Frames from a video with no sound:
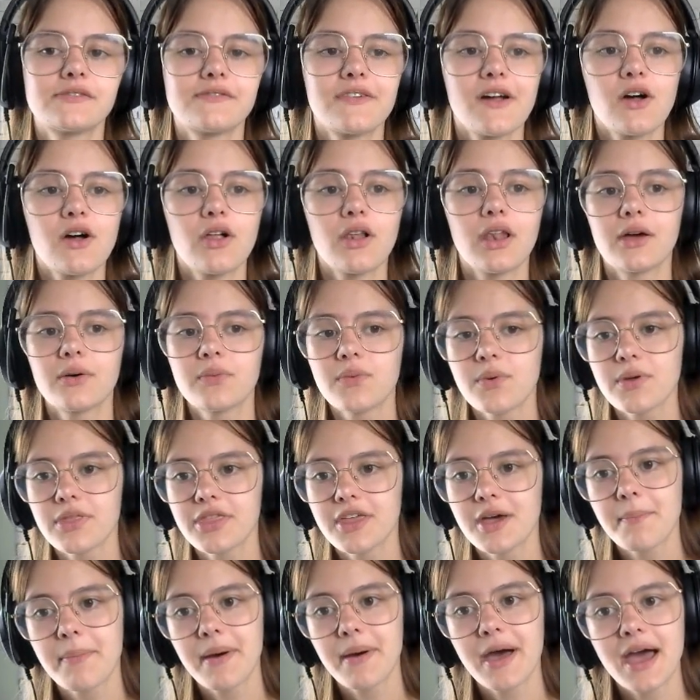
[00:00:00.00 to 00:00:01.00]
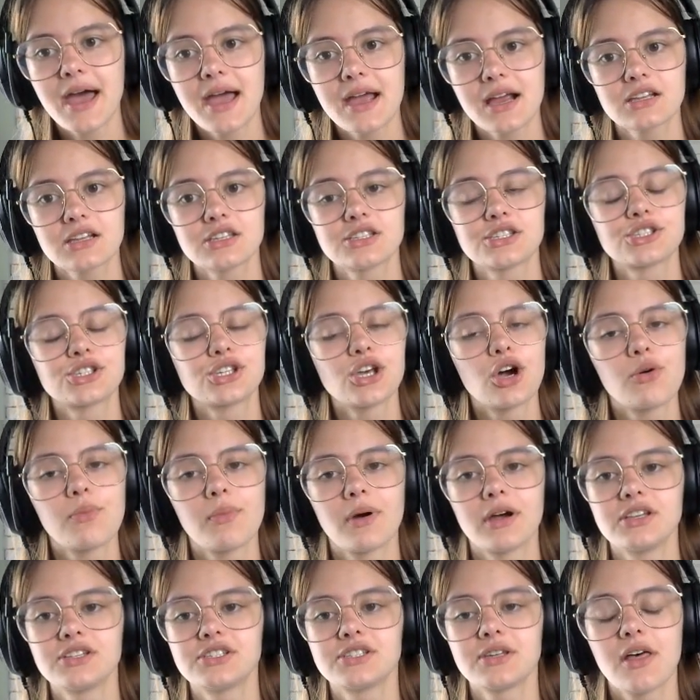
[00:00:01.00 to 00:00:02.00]
fell in love with that pack so
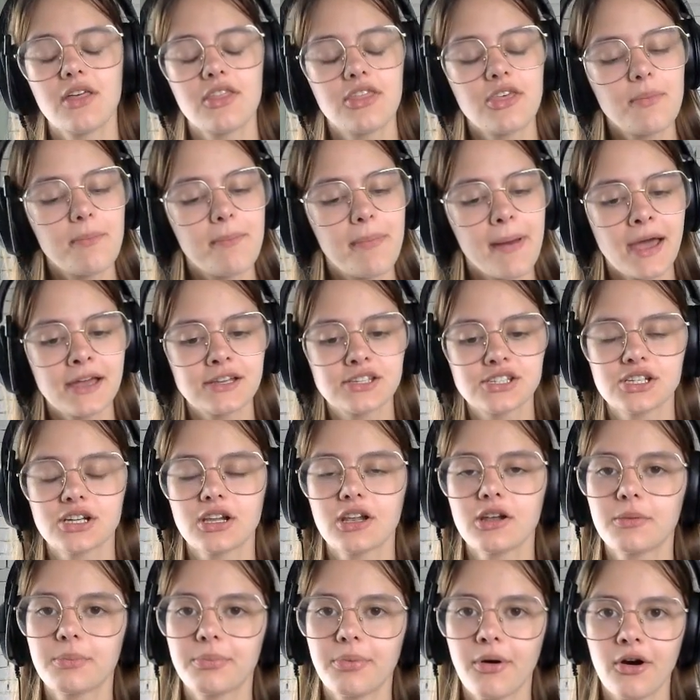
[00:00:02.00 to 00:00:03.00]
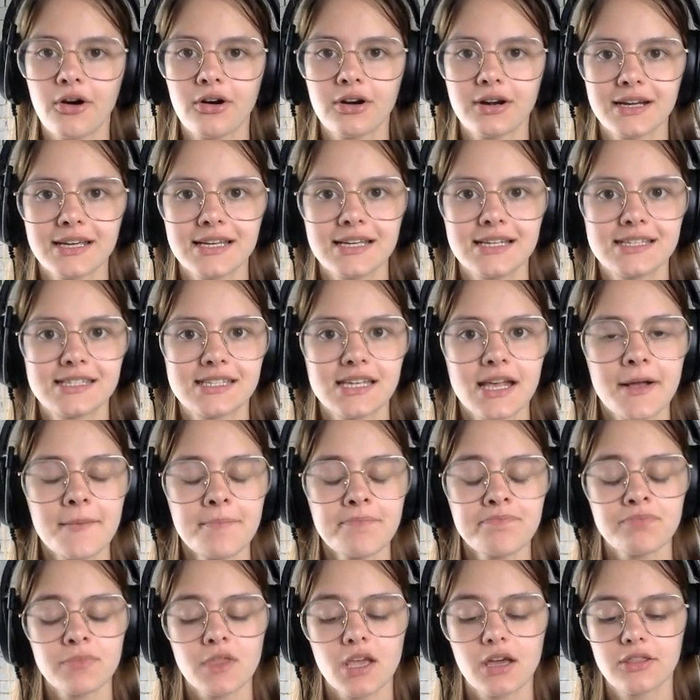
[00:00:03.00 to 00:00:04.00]
much. The bachelor parties,
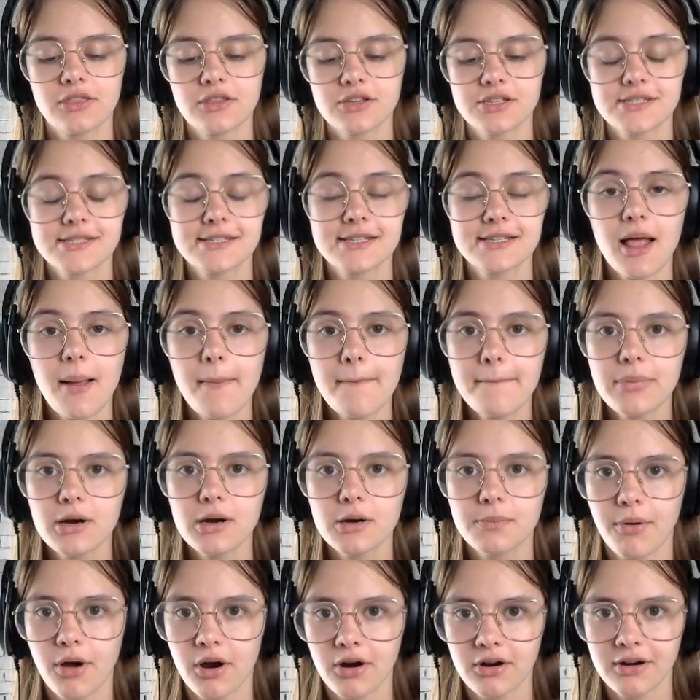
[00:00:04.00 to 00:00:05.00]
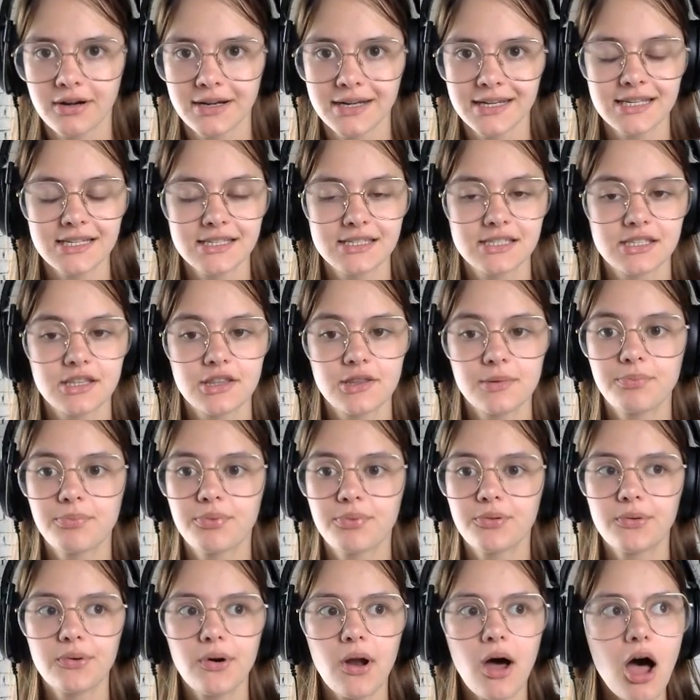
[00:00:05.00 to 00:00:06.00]
the slumber parties, the
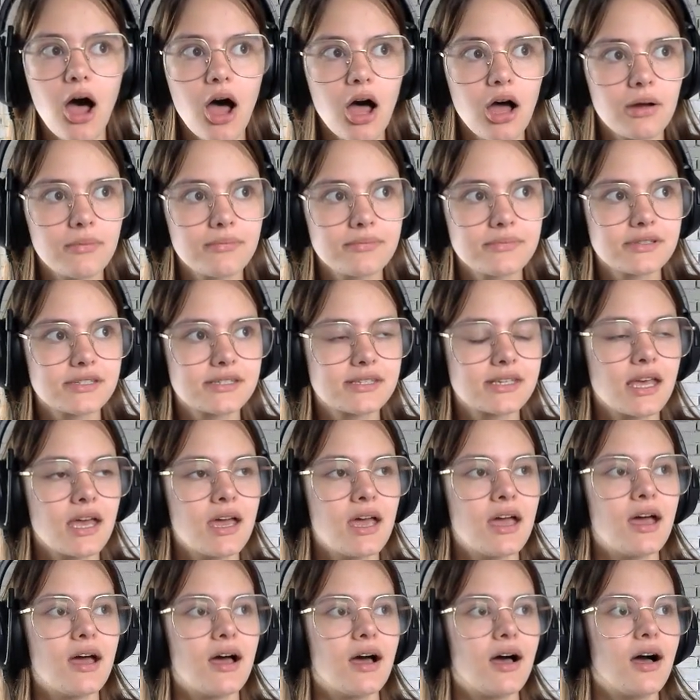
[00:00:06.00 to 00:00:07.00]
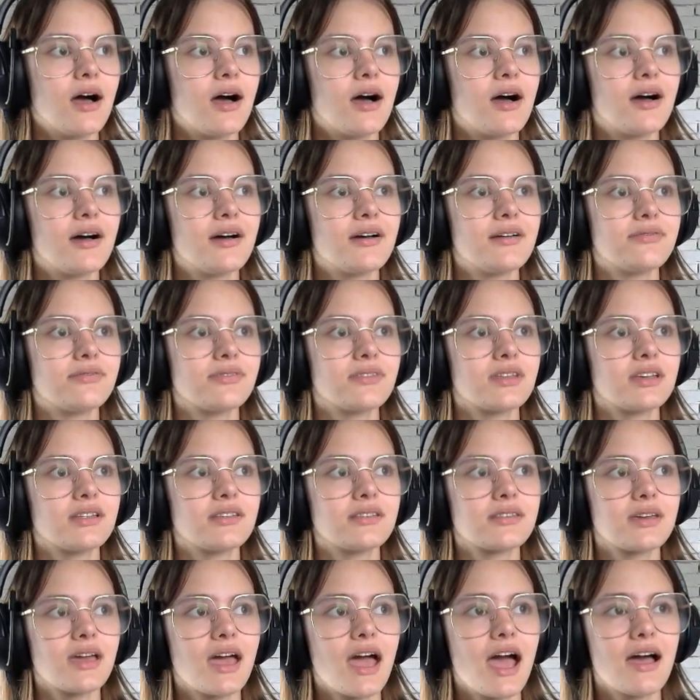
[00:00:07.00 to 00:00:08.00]
proms,
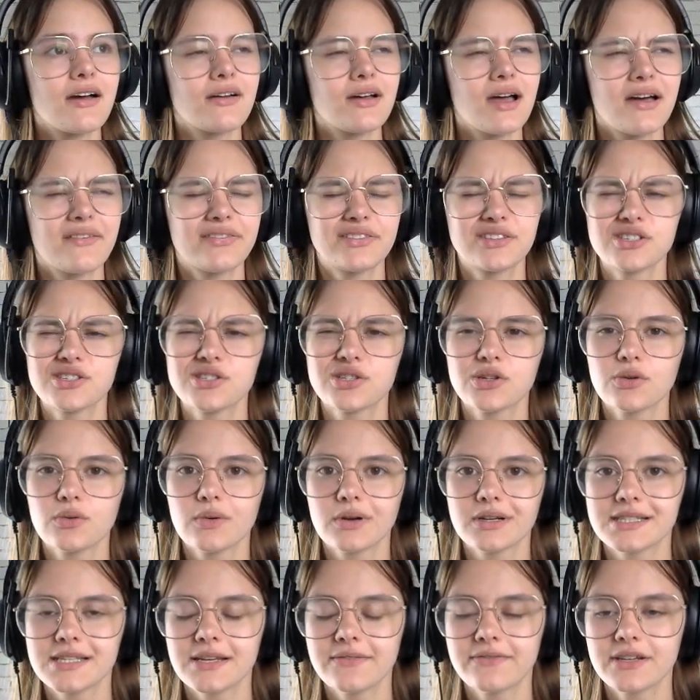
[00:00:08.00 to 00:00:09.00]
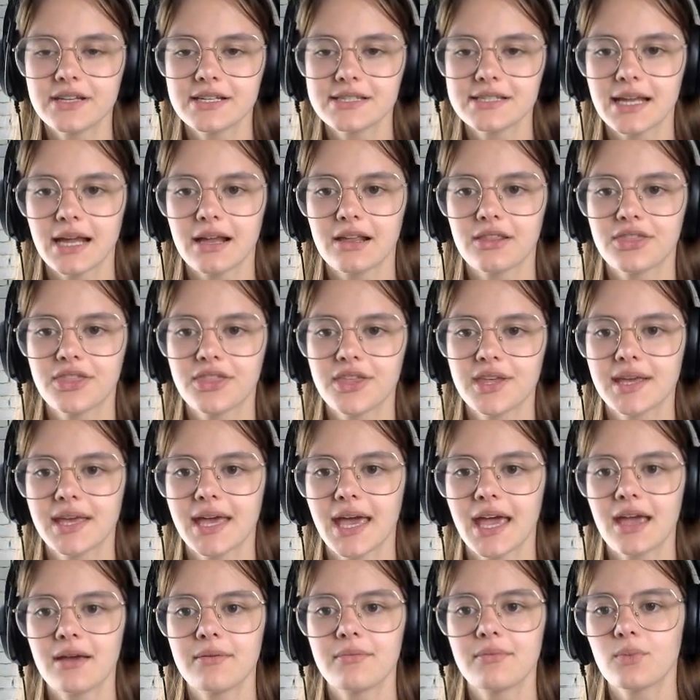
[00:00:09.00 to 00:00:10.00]
after school activities I think
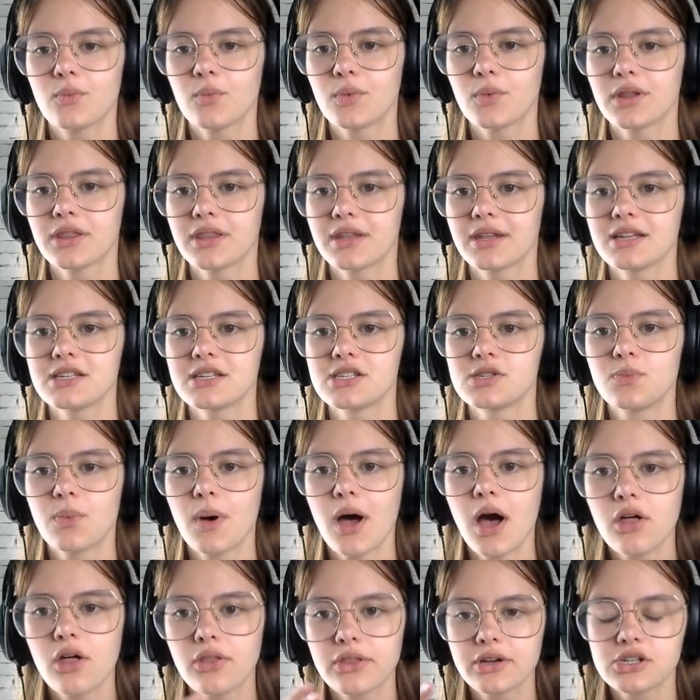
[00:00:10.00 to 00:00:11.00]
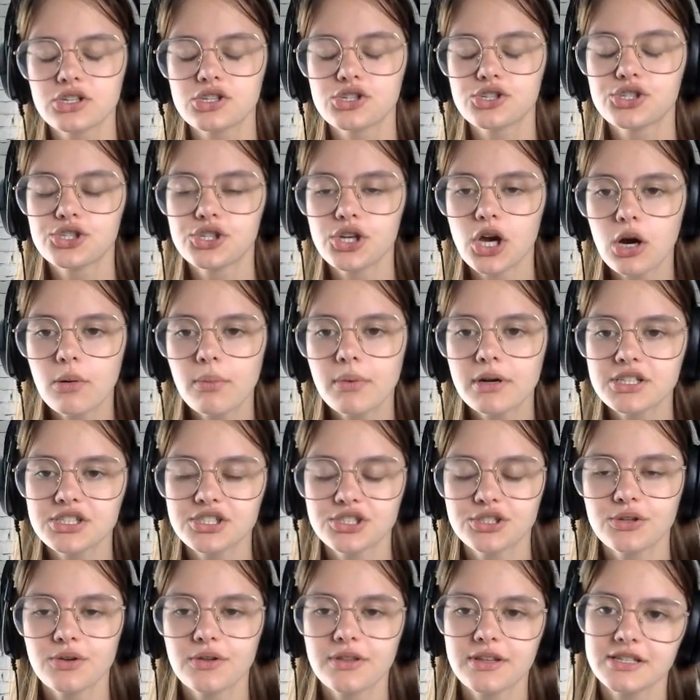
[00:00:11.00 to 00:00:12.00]
came with it as well. There's so much
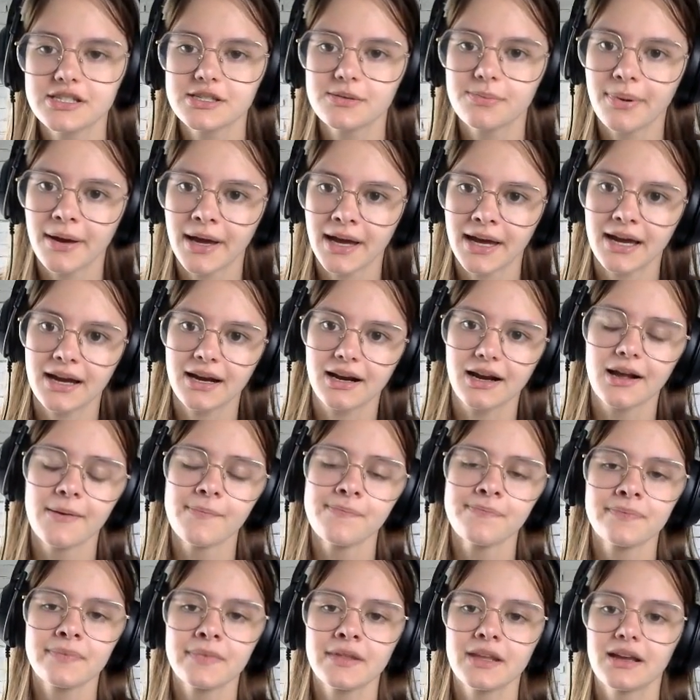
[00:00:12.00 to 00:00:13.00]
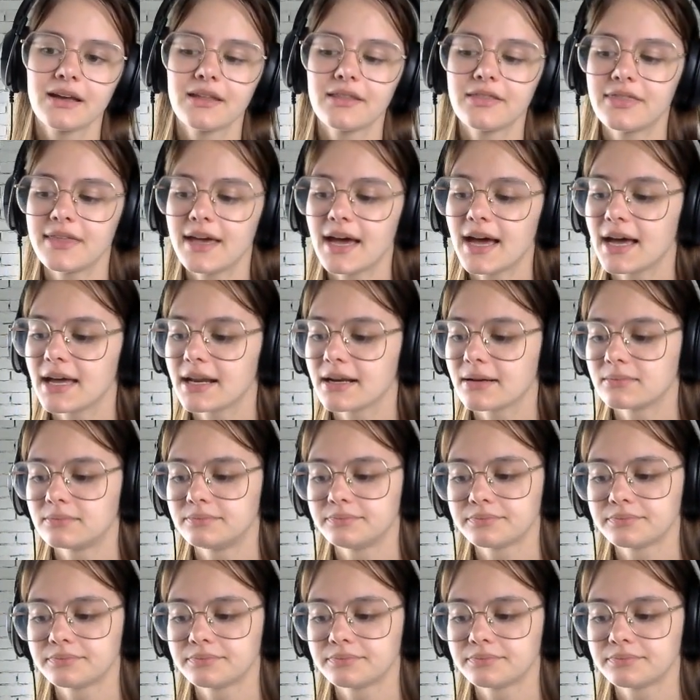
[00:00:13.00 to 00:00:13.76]
to this pack that